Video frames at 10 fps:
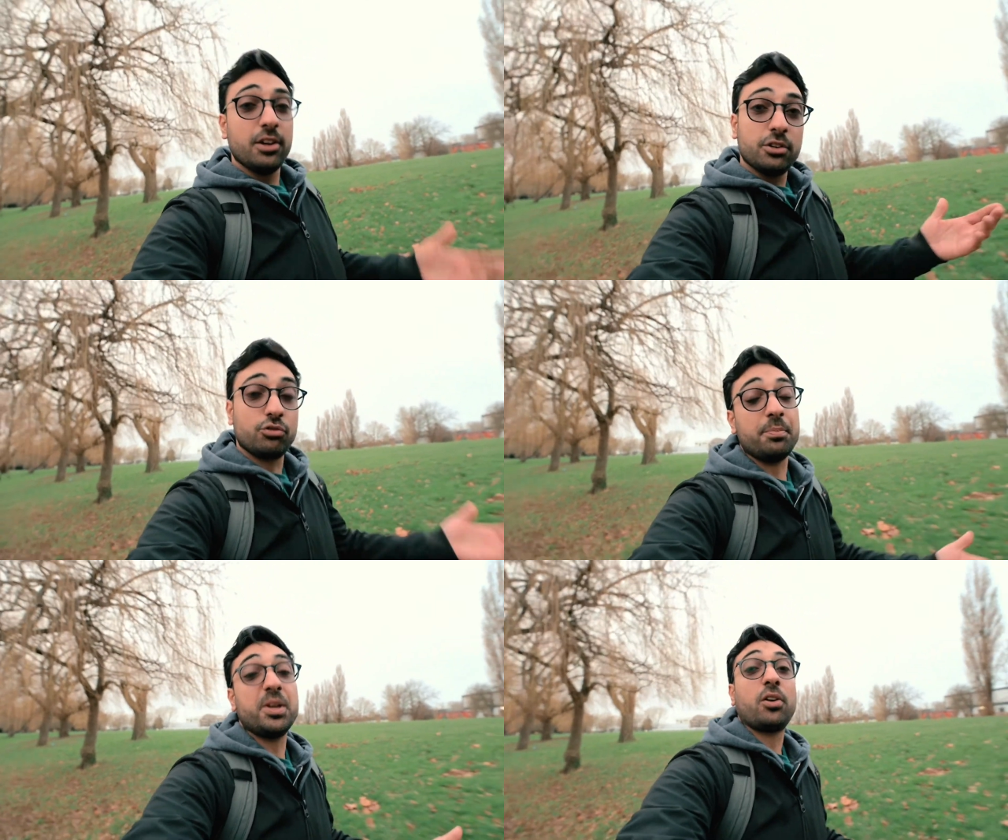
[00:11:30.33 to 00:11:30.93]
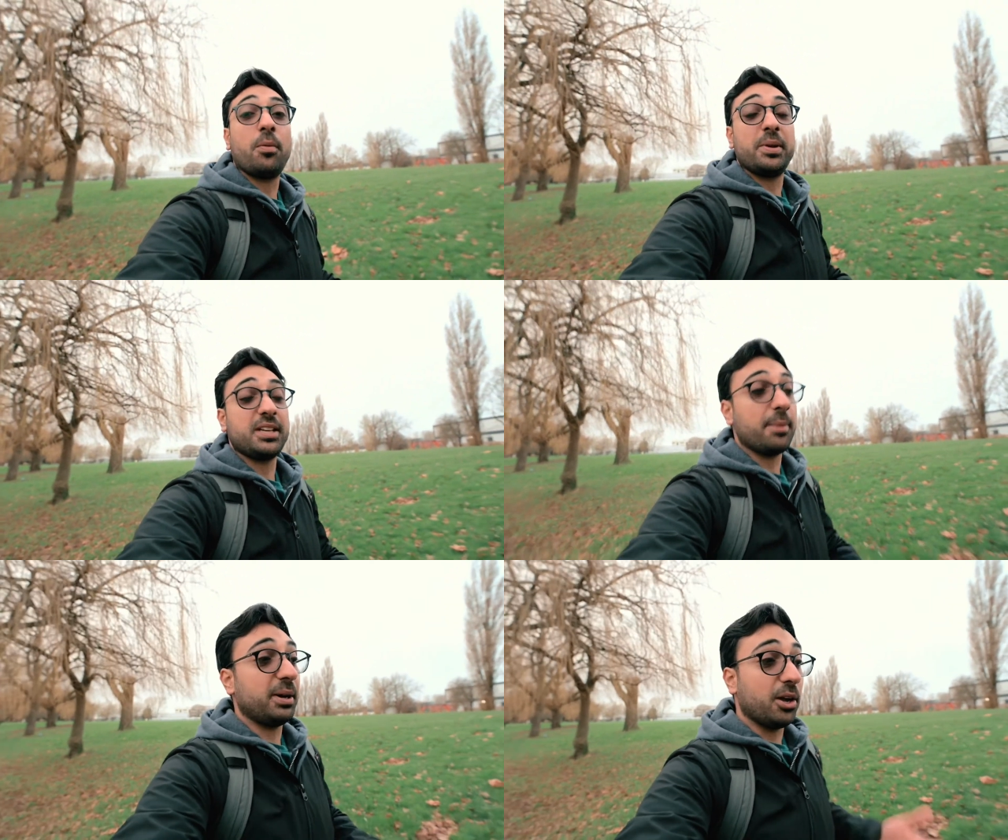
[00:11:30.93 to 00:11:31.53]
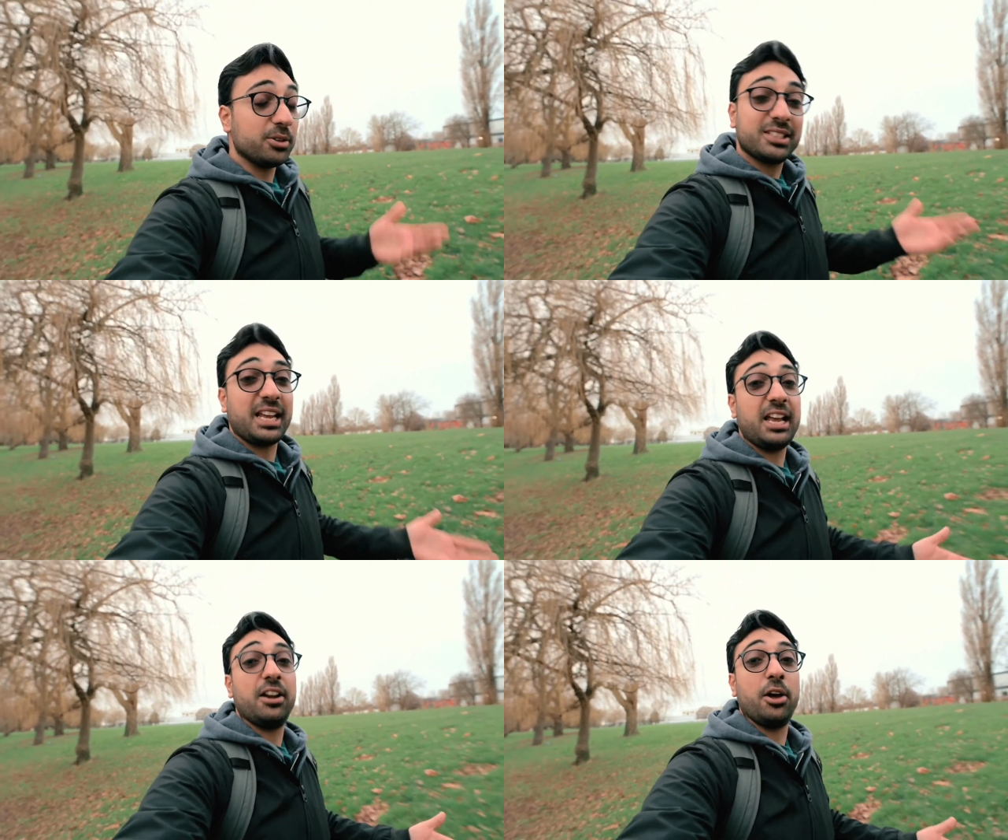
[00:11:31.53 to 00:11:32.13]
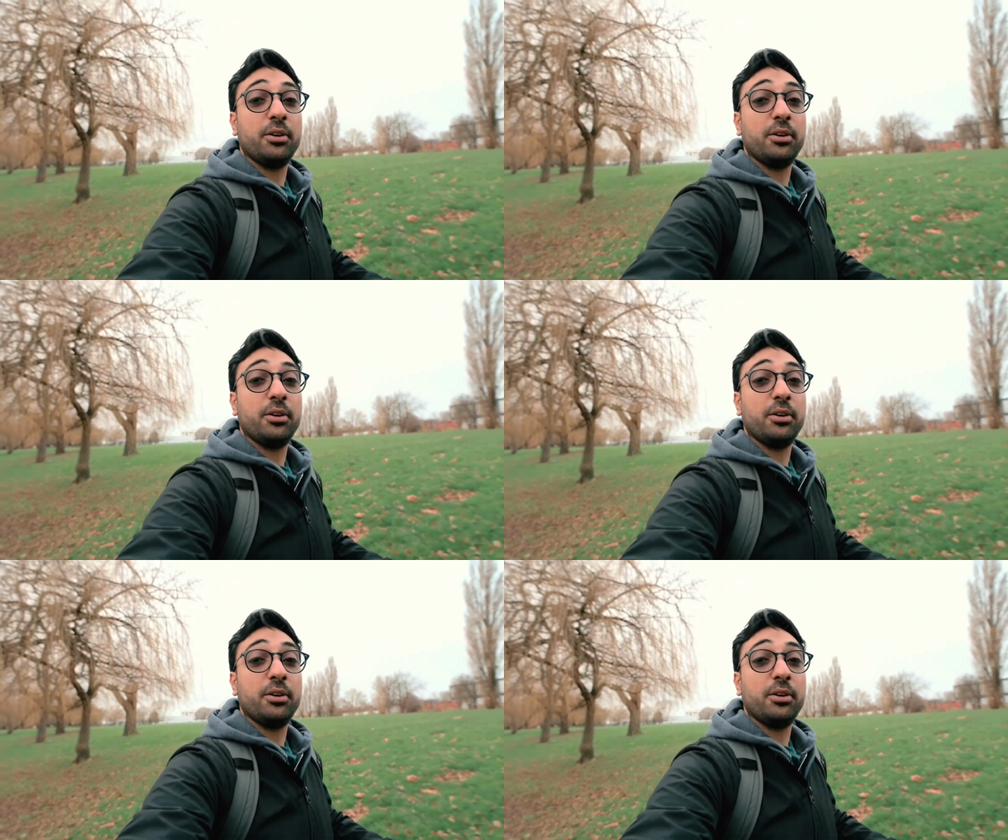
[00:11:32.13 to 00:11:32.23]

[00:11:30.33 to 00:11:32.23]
Drop me a comment down below, say hello.